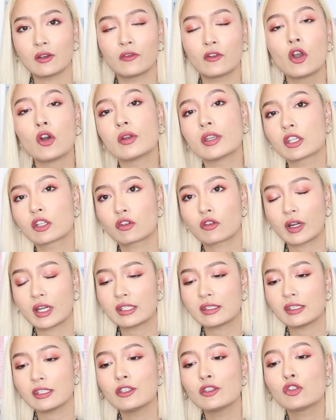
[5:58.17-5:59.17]
of going
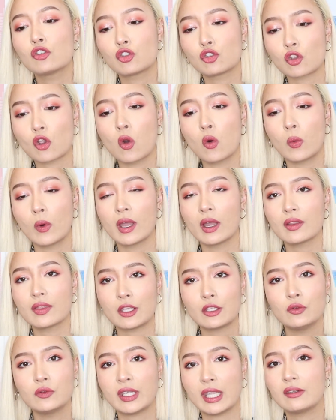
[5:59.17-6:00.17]
crazy, so well
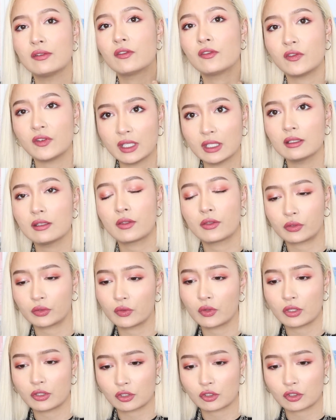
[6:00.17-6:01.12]
that you can feel it through the